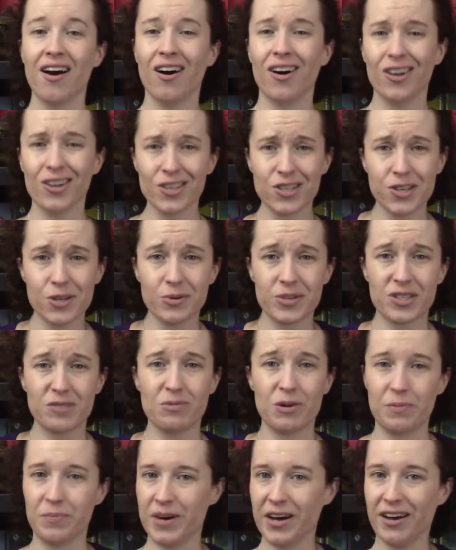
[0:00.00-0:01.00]
Also, it's
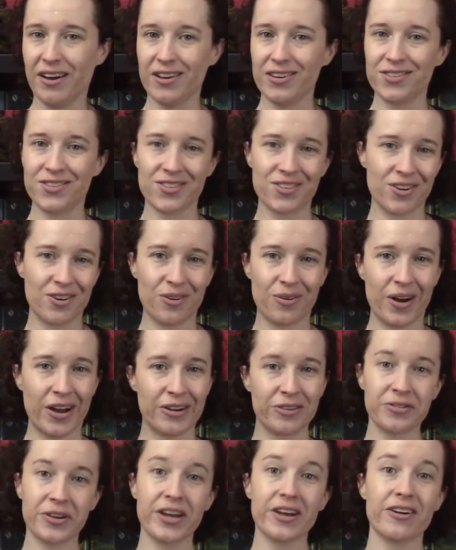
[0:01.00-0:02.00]
about pie, so I
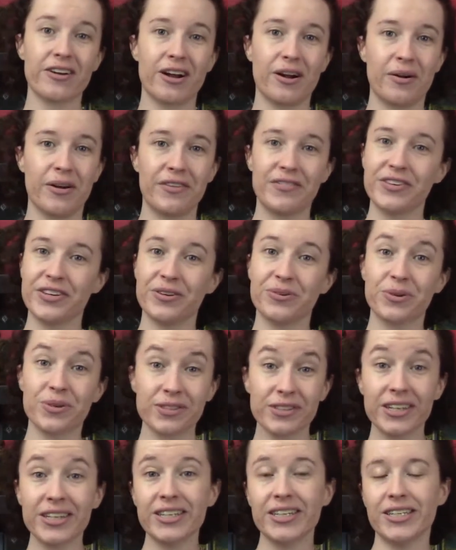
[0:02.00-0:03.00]
don't care how heavy or
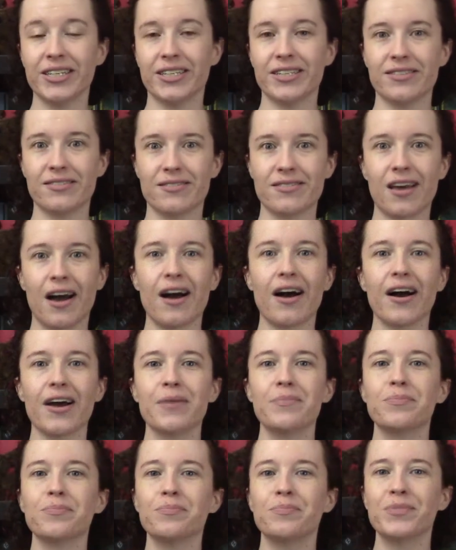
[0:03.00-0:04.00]
light it is.
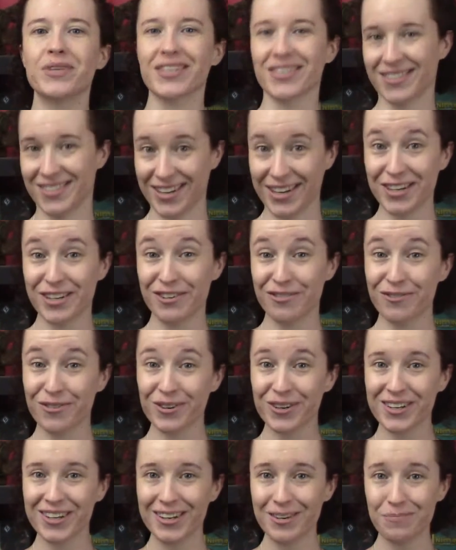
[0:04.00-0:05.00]
I'm excited
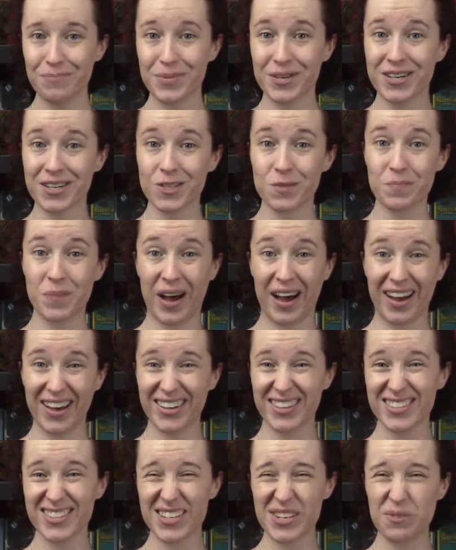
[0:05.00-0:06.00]
for it because pie
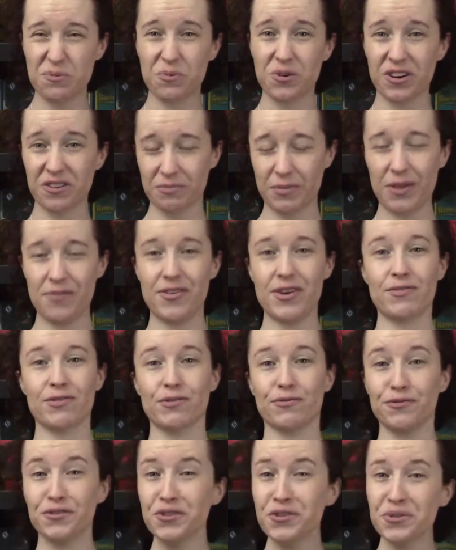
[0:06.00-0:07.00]
is like one of my
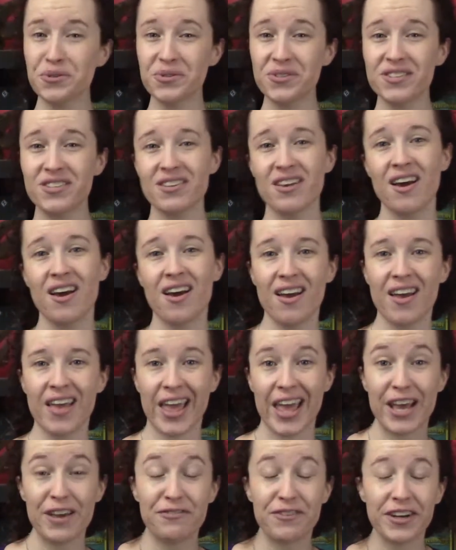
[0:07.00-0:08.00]
favorite foods.
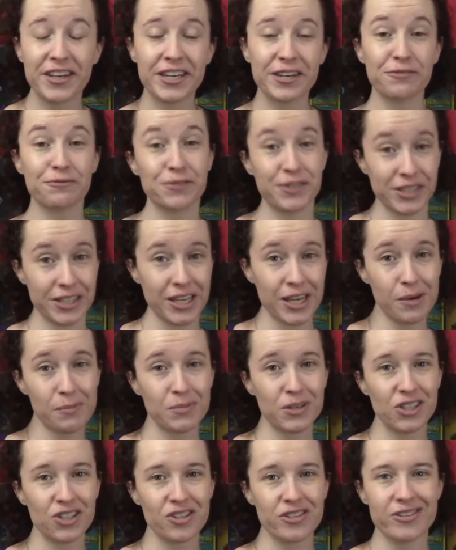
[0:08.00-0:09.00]
If I get really
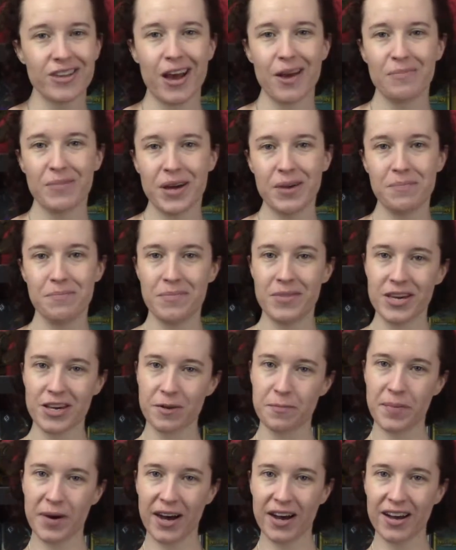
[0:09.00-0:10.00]
ambitious, I might
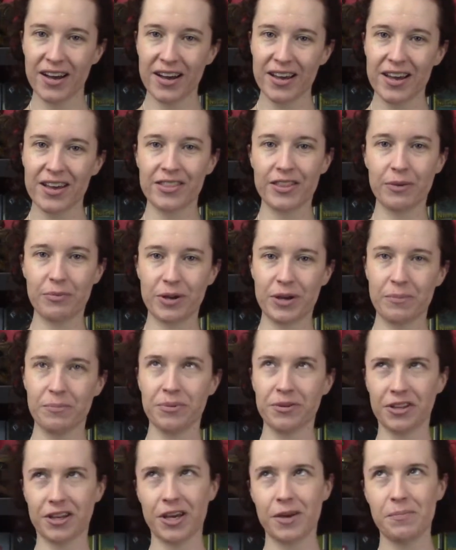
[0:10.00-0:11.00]
make pie and then we can
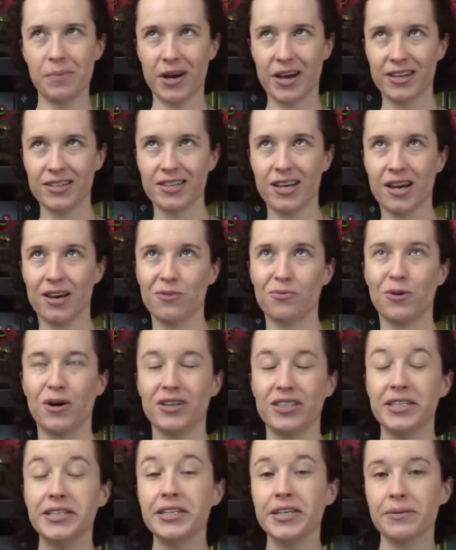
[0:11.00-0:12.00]
play Pie Town while
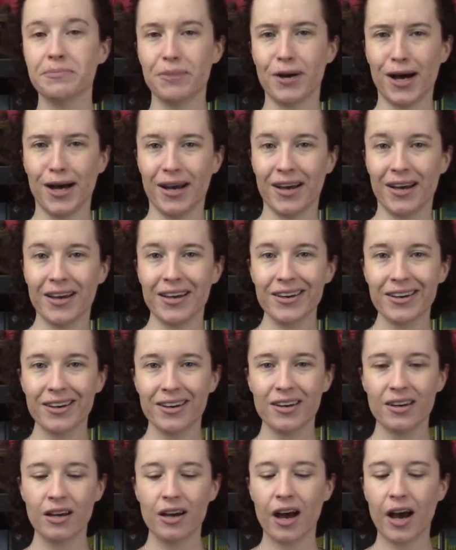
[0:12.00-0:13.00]
eating pie.
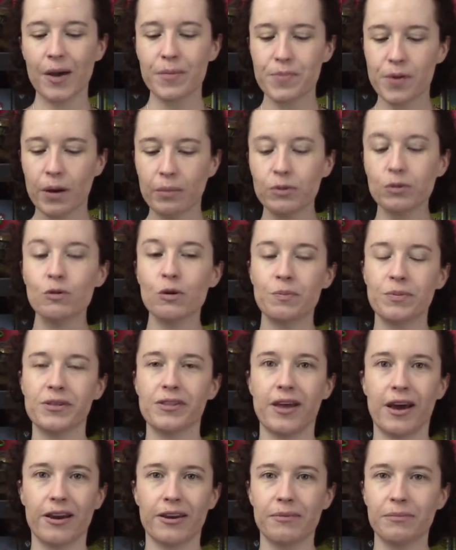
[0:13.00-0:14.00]
I probably won't be
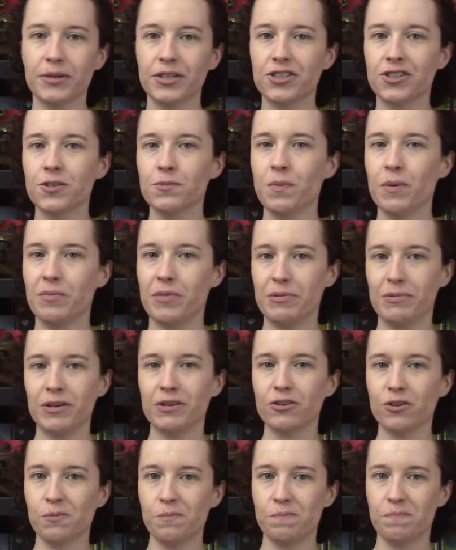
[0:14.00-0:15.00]
that ambitious, but maybe I'll
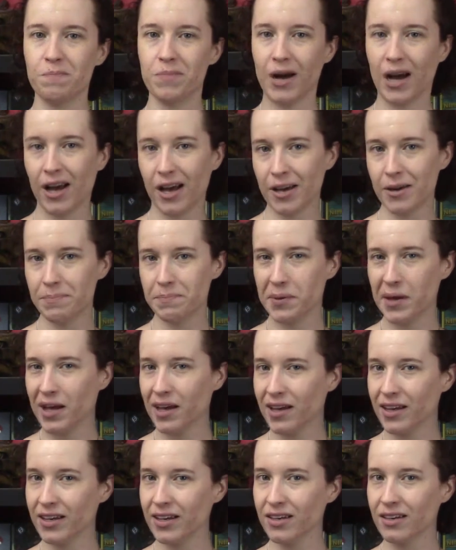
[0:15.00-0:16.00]
go buy
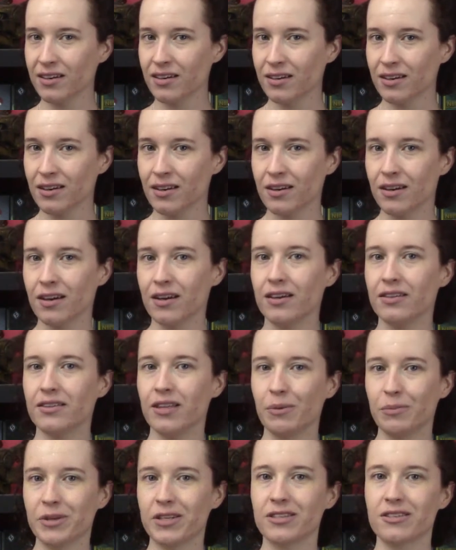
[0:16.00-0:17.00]
pie and
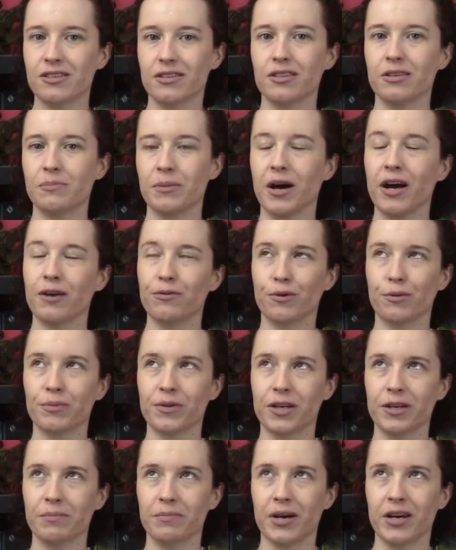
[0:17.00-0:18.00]
then we can still eat pie while
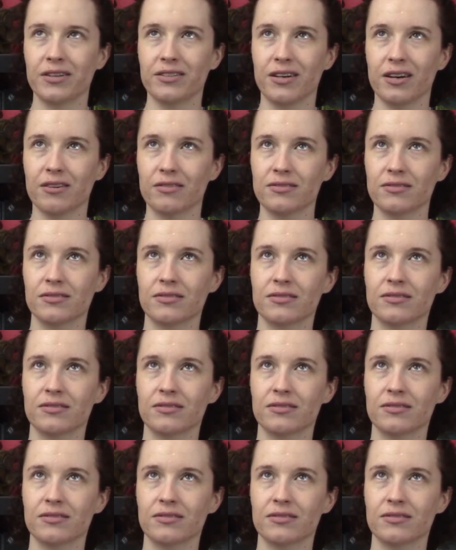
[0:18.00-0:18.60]
playing Pie Town.